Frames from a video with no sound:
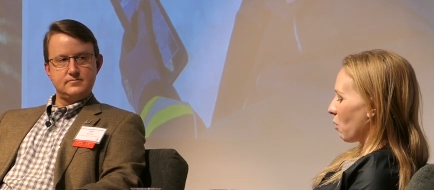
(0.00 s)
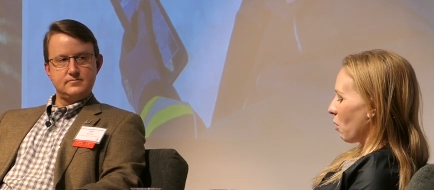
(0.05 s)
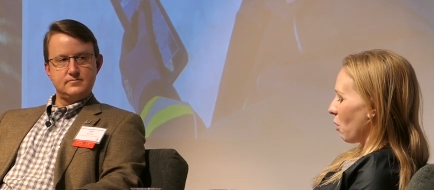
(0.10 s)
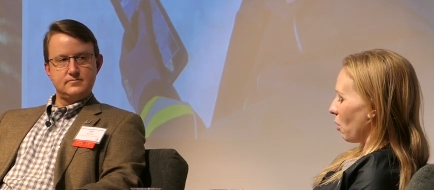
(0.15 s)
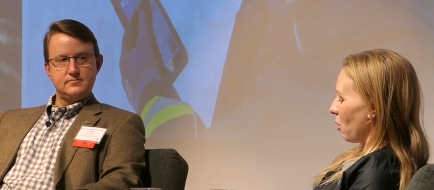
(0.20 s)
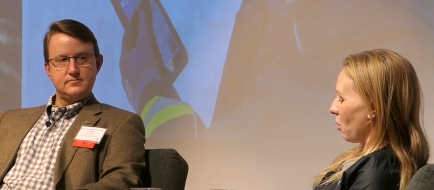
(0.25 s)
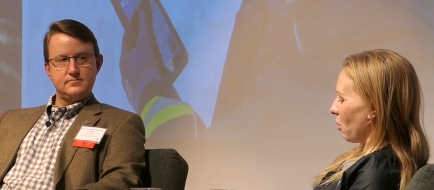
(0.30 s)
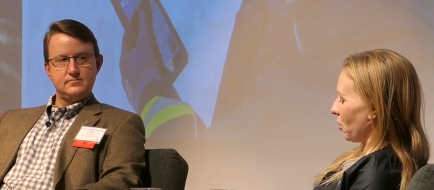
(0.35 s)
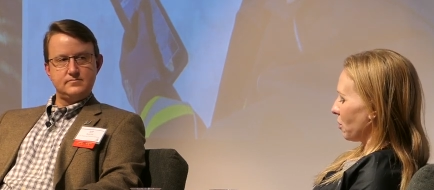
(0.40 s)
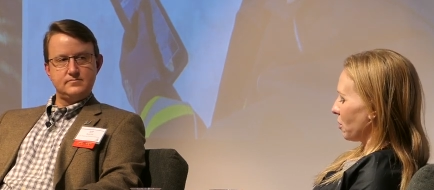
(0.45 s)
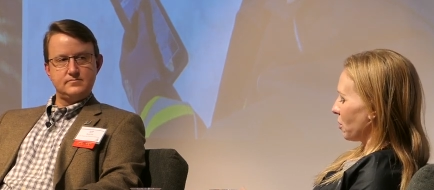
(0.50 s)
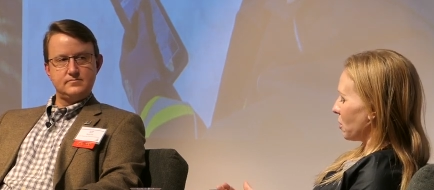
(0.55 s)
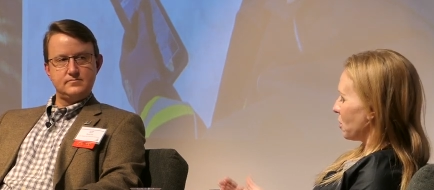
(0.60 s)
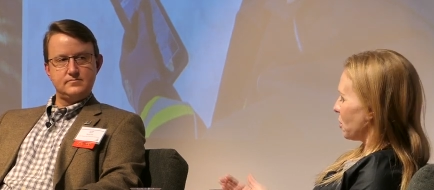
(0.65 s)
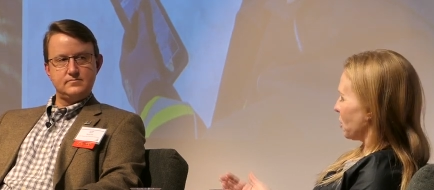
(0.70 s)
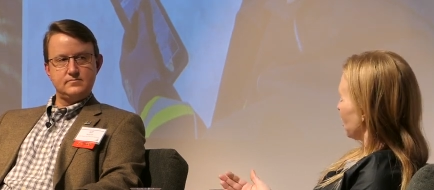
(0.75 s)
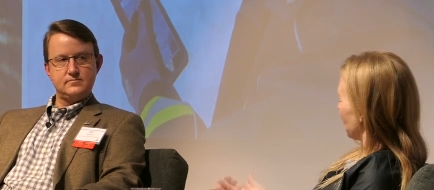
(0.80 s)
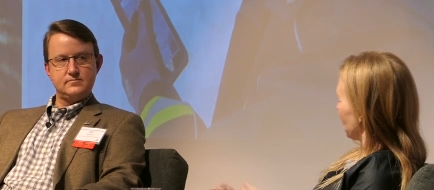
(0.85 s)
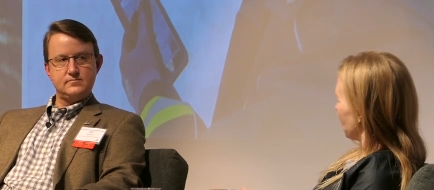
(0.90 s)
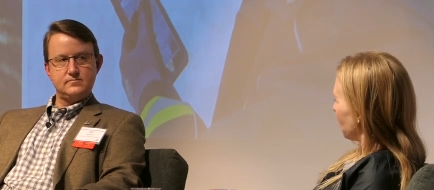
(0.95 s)
Speaker 1: role
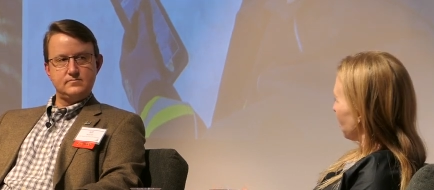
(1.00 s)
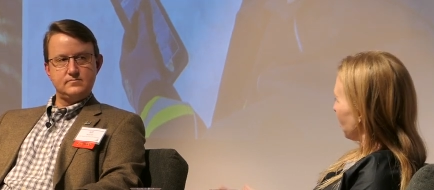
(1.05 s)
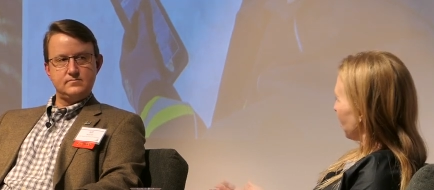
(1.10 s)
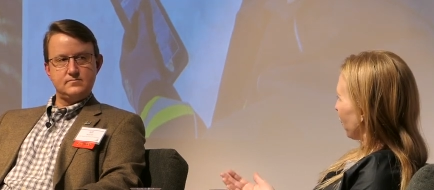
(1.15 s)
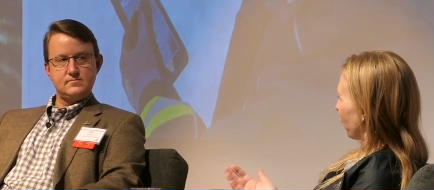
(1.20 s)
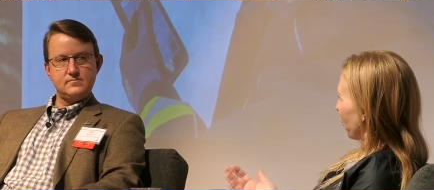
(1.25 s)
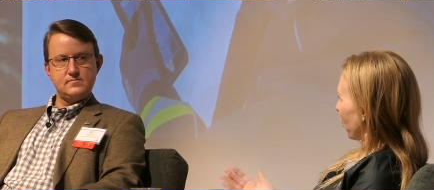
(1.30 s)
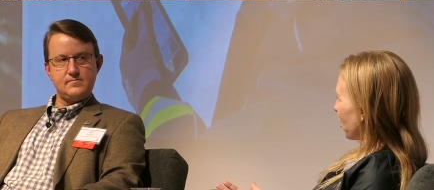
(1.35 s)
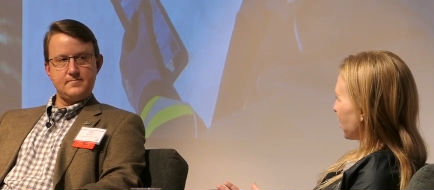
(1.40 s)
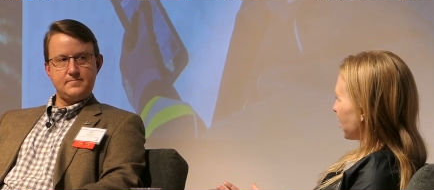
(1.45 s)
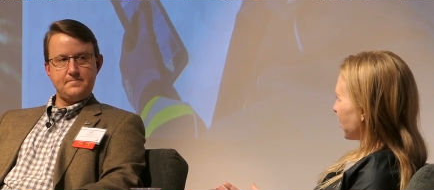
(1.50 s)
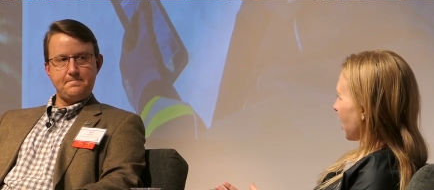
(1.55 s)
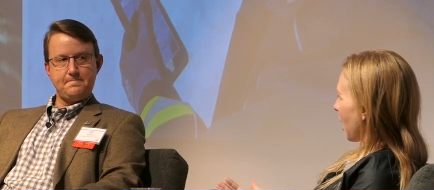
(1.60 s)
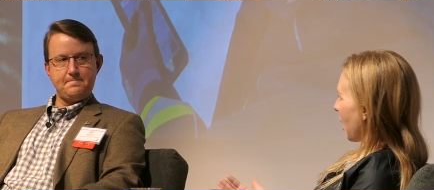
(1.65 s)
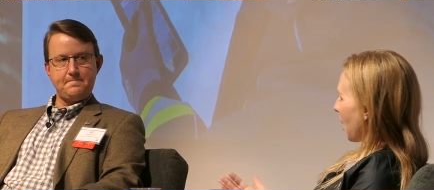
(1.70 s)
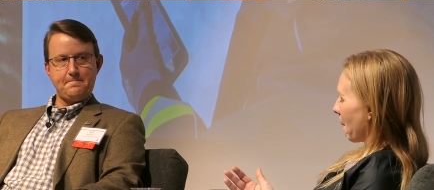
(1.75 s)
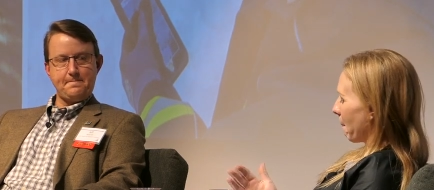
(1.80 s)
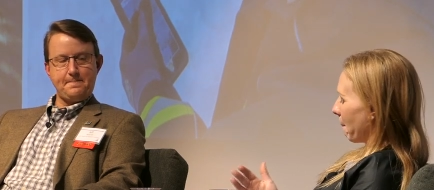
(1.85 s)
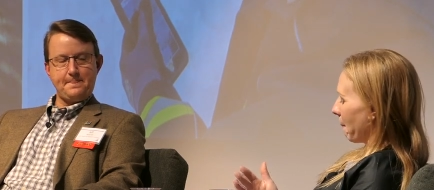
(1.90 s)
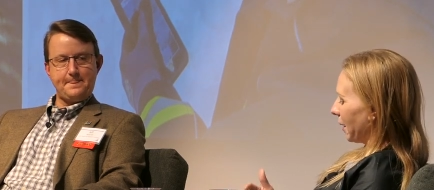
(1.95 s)
do you and
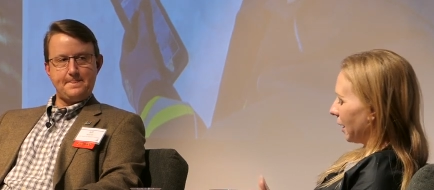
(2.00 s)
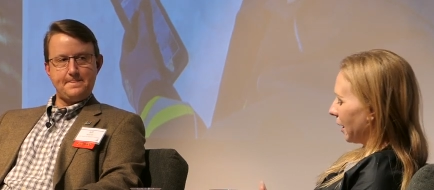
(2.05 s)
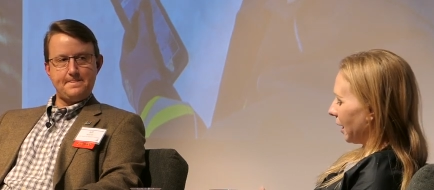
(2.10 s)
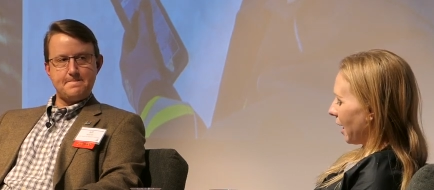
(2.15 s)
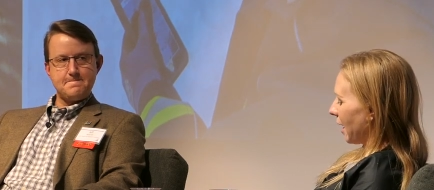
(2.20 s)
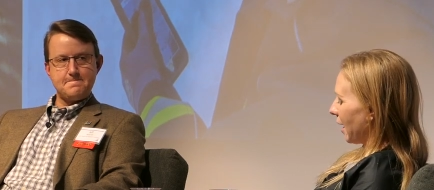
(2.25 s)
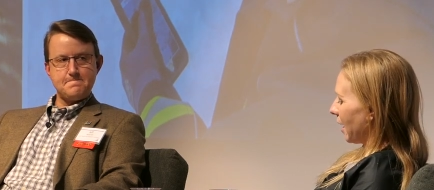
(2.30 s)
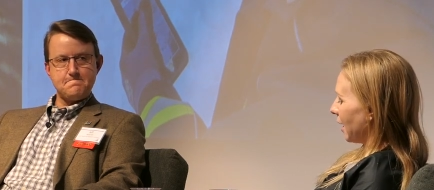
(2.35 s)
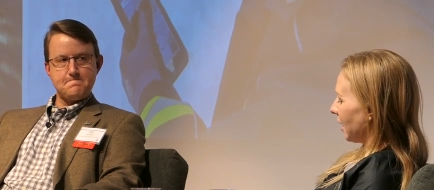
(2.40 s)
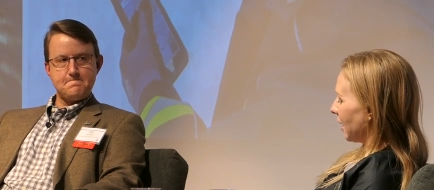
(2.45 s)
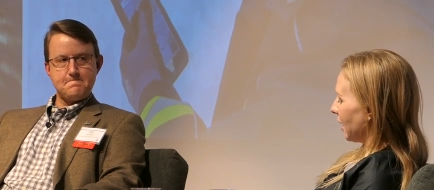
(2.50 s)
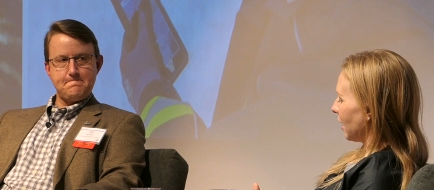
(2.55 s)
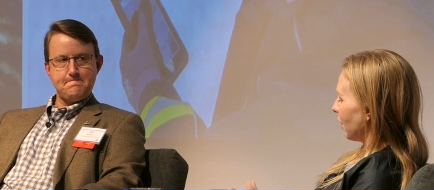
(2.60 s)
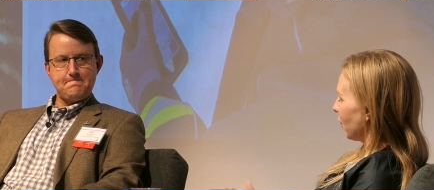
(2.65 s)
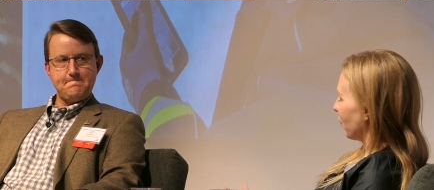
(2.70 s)
FirstNet play